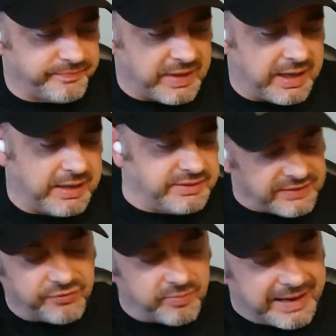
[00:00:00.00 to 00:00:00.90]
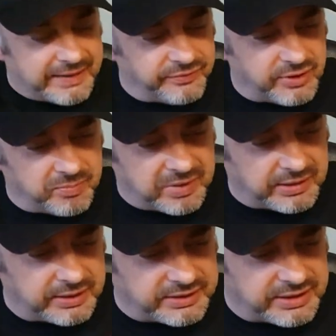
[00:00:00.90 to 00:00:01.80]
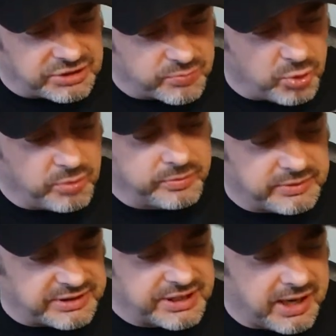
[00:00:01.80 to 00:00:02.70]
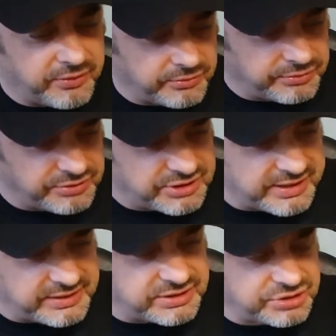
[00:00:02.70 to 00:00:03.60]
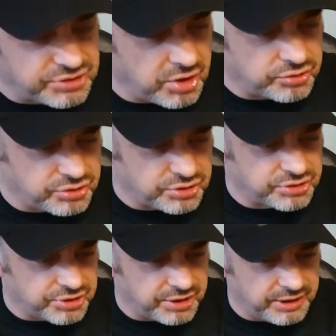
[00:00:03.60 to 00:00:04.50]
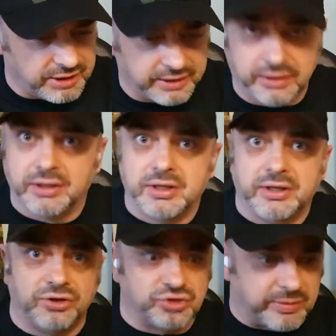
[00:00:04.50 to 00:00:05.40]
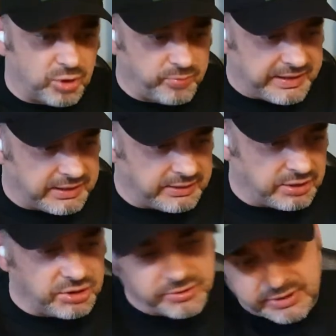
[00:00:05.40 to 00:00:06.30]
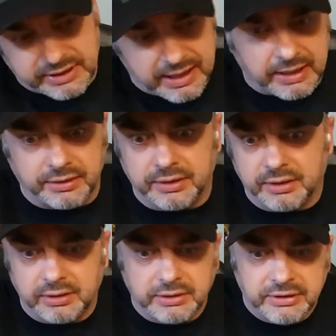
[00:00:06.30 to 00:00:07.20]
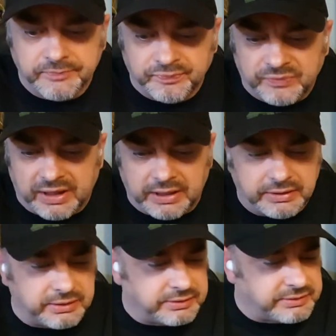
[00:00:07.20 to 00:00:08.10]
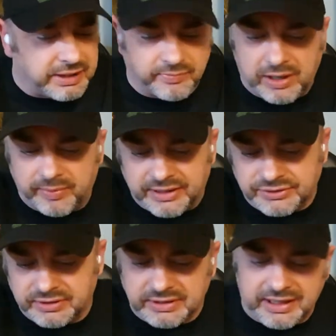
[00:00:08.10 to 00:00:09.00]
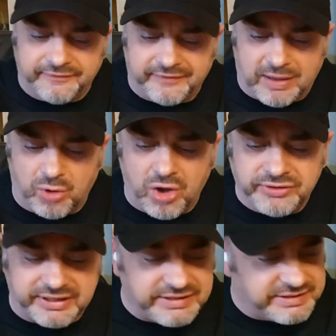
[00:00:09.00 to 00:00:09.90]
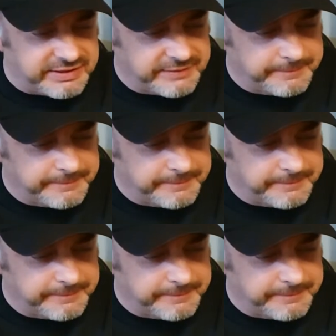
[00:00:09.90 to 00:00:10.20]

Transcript: uh, different band that uh, it's more guitar orientated, just not just the uh, tremolo picking that you usually get in the in the death metal bands. And if I'm honest,